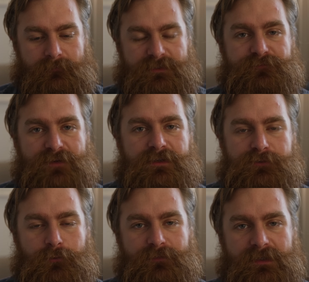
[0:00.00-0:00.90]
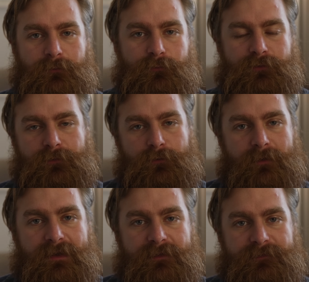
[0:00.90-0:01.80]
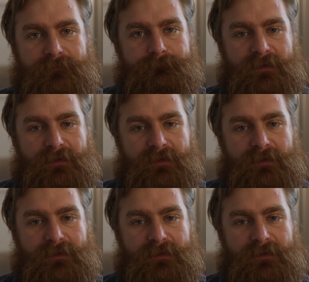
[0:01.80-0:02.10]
defend your vehicles on the ground.